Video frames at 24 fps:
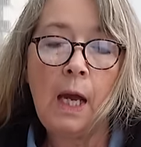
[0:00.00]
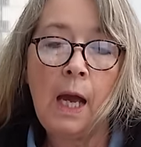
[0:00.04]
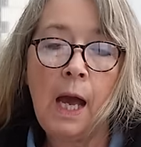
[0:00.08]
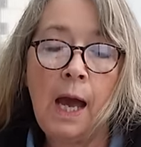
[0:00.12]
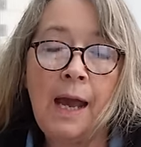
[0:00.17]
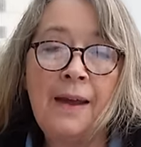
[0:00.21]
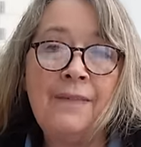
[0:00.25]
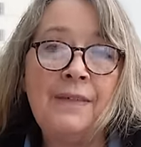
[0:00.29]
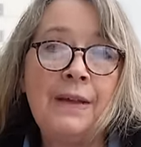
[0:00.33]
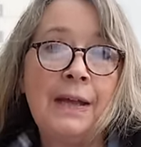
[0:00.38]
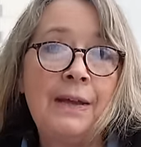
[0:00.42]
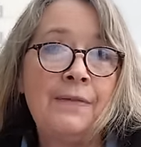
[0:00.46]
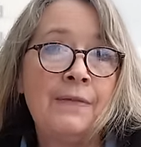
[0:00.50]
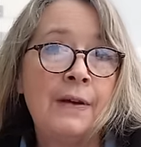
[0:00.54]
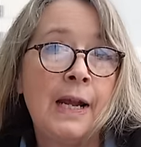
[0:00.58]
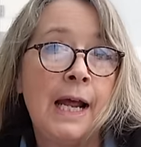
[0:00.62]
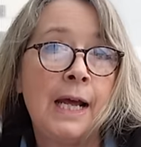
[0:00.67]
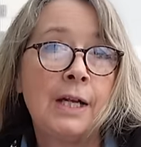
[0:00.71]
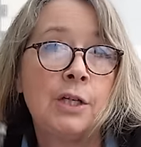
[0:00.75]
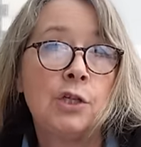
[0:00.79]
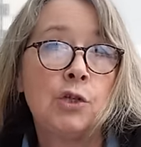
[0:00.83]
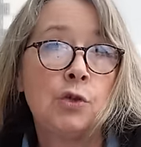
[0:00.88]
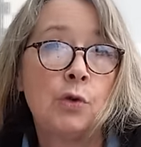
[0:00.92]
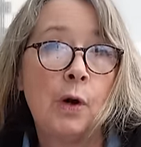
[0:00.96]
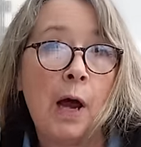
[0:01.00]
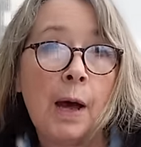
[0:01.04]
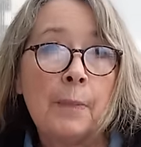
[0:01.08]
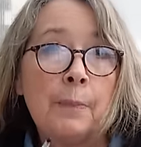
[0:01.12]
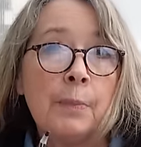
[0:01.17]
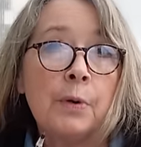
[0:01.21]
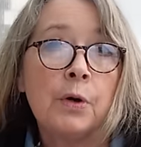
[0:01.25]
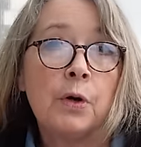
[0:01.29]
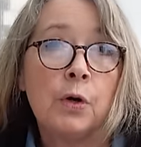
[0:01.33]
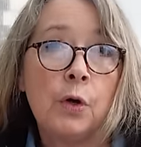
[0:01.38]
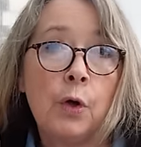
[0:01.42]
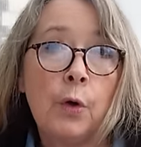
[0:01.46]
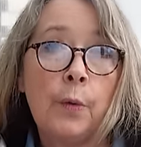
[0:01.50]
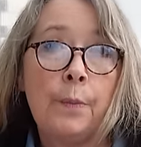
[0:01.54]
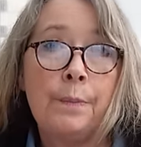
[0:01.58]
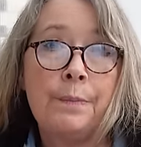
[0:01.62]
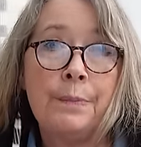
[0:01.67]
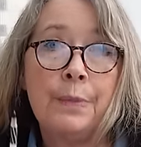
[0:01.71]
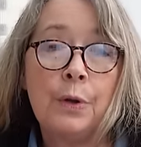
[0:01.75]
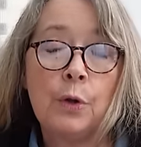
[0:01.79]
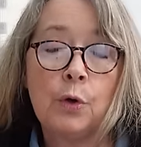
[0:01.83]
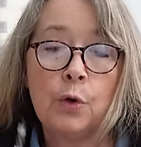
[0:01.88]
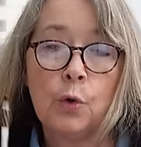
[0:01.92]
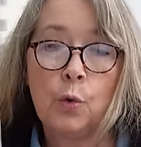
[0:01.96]
I've even had tropical
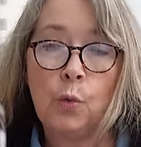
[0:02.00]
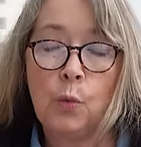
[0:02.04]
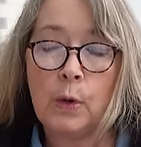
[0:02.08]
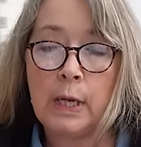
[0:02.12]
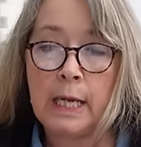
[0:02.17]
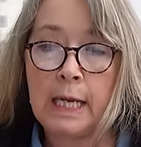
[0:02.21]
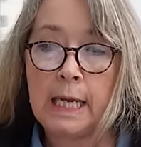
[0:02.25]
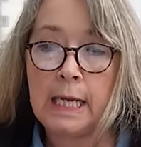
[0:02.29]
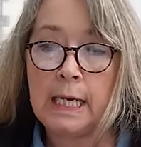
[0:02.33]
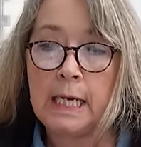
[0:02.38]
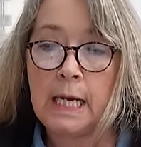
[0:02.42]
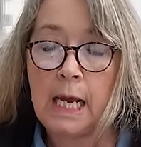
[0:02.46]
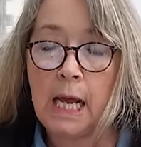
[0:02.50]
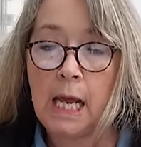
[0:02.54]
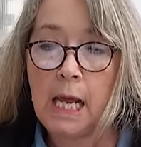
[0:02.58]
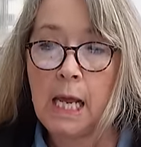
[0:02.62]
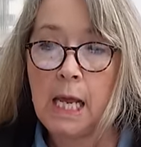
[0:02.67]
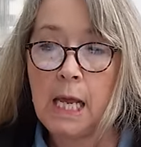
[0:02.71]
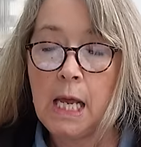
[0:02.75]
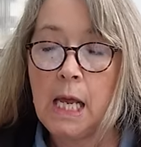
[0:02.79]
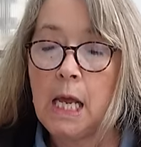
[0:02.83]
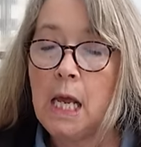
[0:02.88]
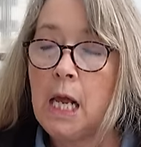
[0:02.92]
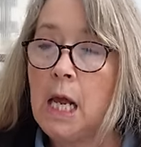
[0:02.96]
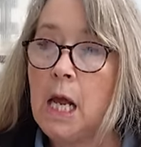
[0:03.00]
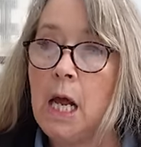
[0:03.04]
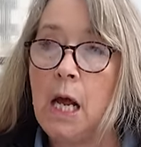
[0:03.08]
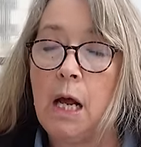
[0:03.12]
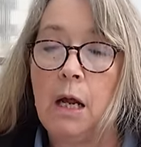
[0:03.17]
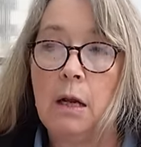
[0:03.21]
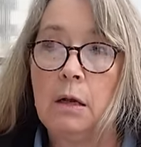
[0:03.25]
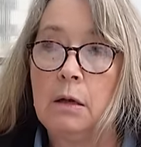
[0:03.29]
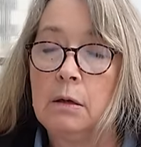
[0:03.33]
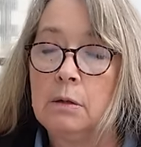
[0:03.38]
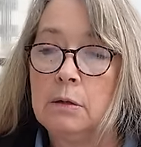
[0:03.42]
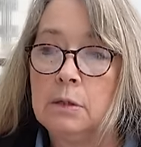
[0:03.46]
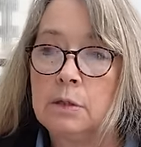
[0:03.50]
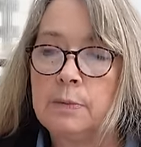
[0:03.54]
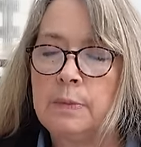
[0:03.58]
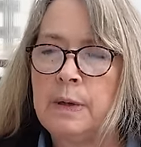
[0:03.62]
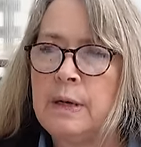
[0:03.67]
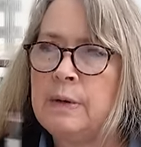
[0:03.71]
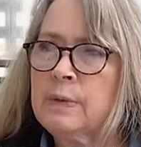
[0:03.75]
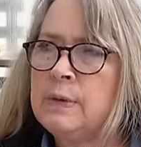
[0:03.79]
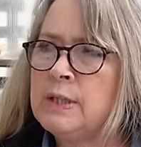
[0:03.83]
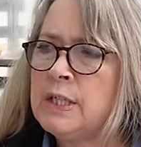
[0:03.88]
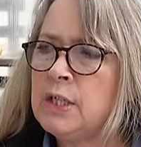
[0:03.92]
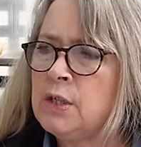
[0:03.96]
milkweed.
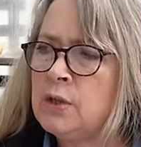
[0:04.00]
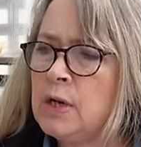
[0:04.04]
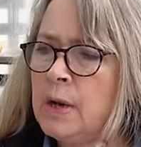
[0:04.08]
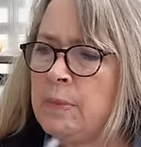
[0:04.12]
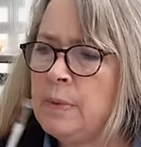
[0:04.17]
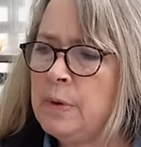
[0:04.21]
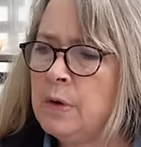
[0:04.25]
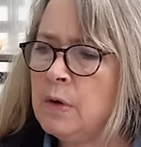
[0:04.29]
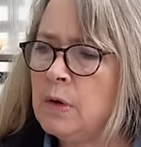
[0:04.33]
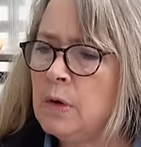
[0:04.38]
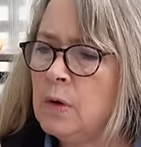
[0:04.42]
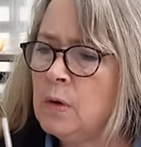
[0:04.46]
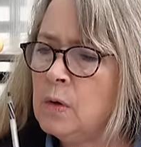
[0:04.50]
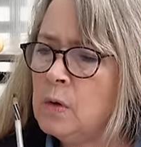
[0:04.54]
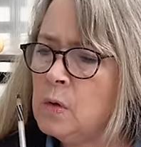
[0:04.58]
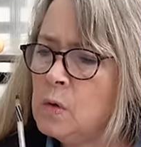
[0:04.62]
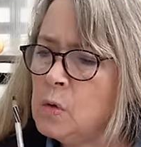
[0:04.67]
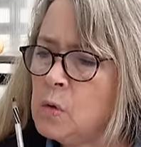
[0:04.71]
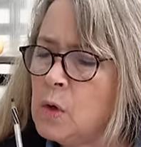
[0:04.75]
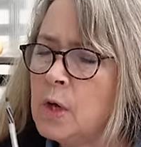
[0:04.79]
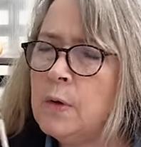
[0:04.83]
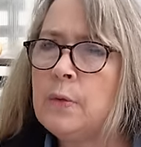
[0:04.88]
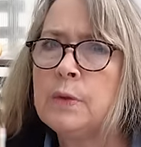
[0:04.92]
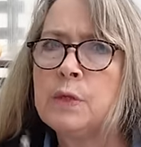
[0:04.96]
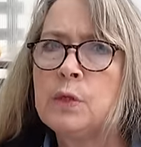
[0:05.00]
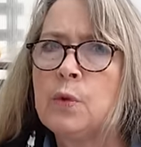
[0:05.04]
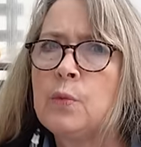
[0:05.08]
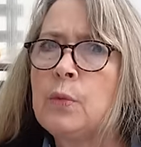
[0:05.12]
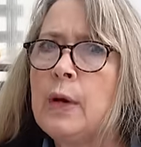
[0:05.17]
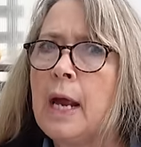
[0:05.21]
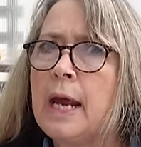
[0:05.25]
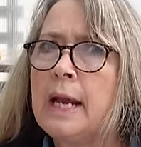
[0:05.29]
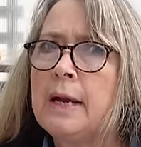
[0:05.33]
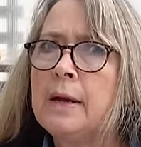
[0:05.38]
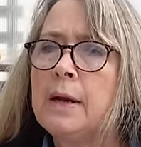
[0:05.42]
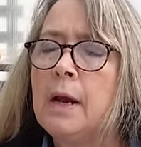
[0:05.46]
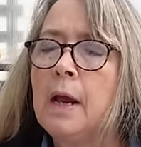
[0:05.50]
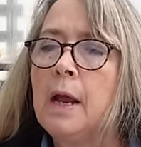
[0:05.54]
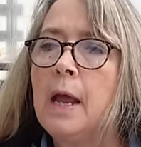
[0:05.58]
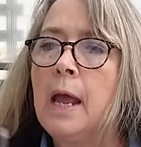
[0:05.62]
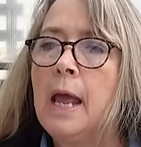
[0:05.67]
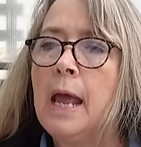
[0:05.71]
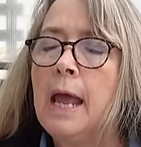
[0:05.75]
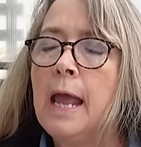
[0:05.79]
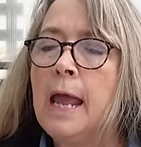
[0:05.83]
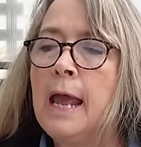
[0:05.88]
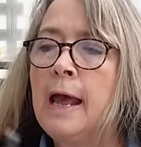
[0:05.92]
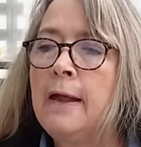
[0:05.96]
Was it tropical? It was a red.
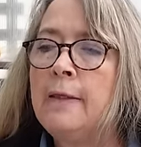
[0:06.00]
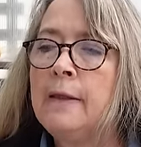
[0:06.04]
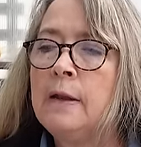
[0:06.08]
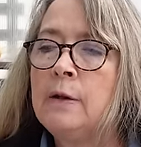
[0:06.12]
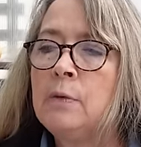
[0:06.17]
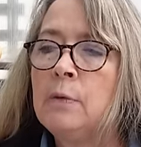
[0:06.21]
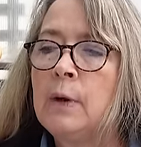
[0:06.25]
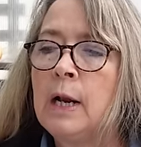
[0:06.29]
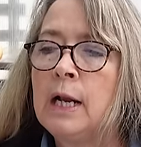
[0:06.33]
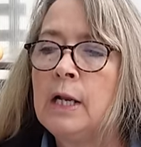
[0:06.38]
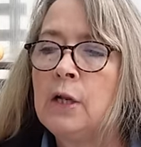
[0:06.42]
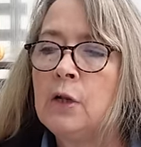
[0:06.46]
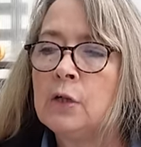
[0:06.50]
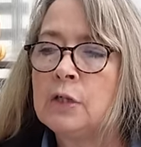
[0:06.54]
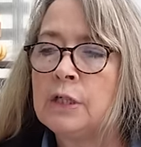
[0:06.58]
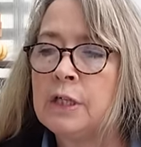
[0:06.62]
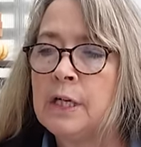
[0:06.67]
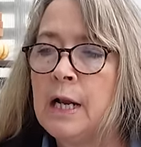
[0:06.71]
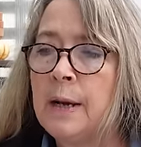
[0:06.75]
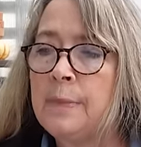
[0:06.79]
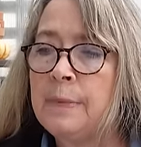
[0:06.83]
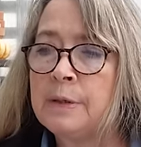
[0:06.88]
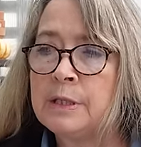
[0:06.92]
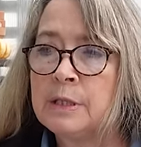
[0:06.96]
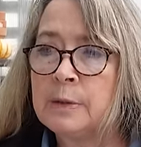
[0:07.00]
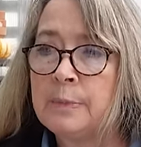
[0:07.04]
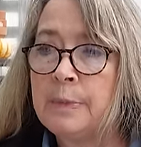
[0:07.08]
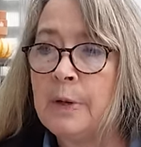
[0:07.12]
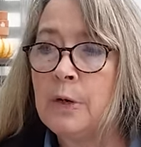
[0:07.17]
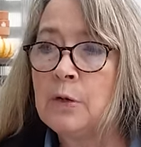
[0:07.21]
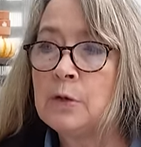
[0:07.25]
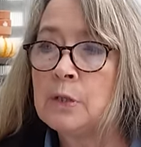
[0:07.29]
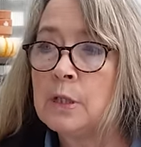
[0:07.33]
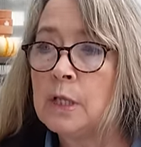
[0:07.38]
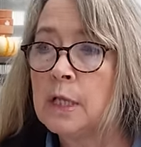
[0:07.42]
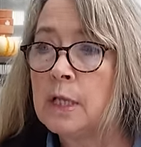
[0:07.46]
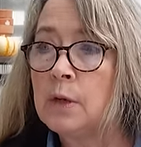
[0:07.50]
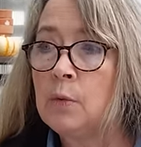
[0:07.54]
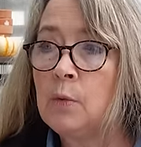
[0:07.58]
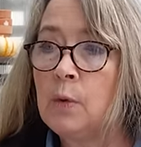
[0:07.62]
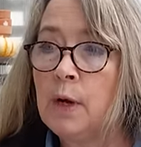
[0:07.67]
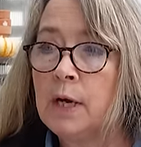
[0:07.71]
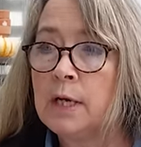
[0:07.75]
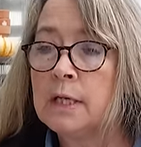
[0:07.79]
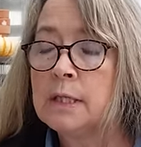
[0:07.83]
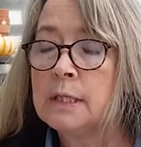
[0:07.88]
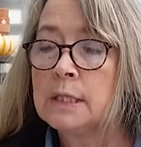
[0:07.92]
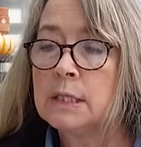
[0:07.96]
And then when I looked it up, it supposedly
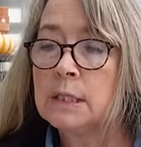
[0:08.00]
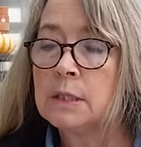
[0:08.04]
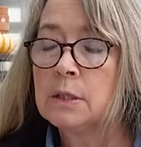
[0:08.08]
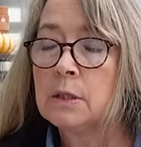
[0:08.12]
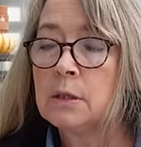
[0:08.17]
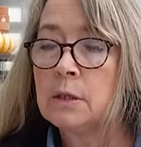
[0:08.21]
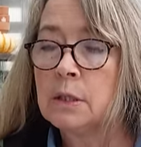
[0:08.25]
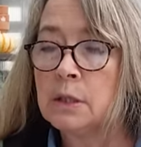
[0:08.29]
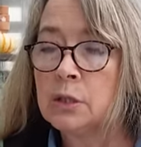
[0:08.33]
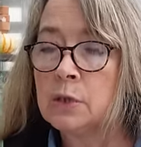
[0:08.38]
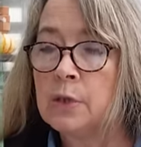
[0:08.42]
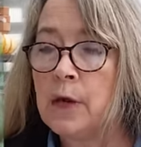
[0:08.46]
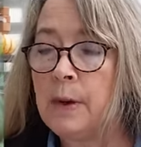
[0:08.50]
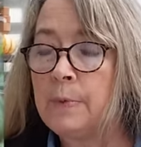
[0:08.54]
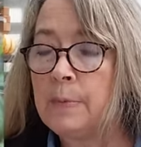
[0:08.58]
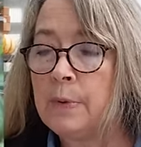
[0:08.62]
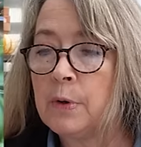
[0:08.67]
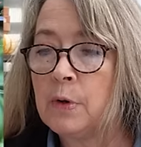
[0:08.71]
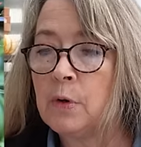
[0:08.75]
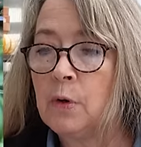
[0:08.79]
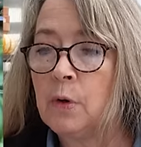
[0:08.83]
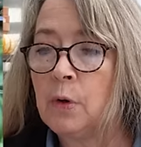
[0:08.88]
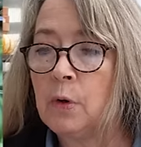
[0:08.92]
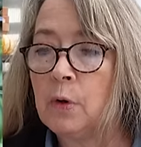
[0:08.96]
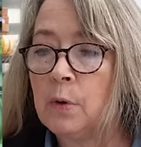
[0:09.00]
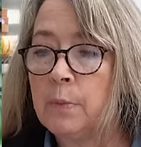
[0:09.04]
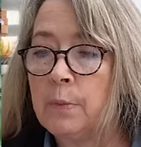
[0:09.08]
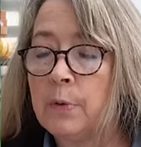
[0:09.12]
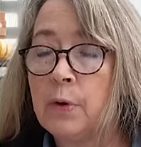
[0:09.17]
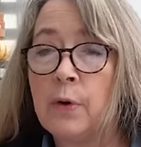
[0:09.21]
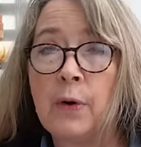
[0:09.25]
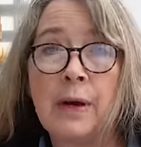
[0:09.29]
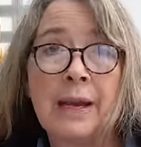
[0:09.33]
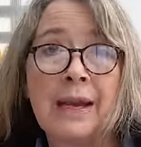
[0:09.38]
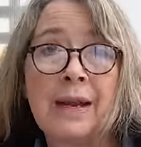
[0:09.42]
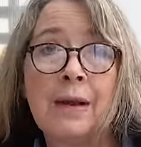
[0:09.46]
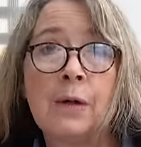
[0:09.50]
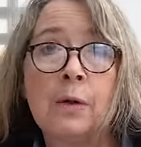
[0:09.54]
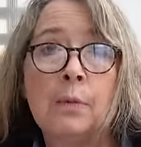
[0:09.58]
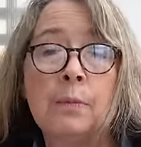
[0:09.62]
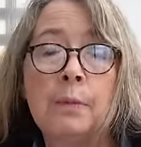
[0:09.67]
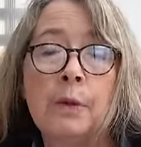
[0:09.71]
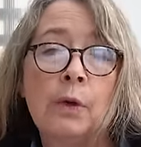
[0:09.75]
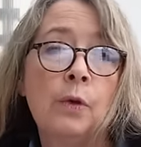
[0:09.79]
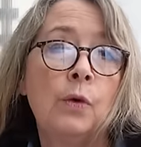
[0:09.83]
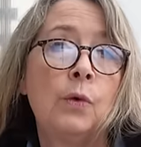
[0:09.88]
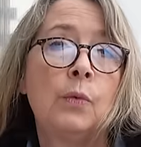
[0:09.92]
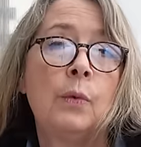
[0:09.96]
was the tropical or perennial
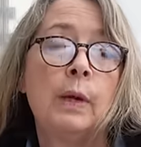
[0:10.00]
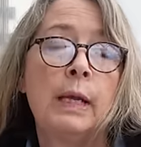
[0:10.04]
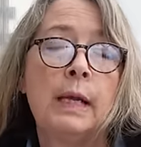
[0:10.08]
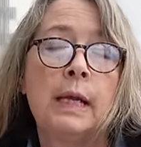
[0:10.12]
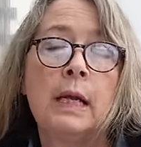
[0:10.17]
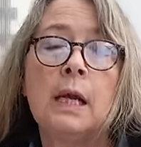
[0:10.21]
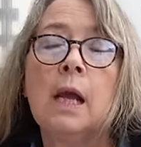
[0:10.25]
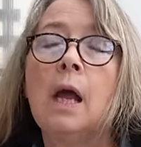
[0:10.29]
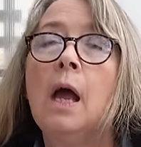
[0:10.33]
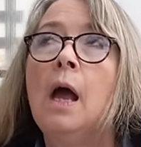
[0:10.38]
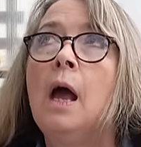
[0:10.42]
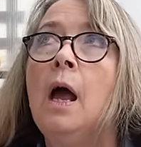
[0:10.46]
milkweed.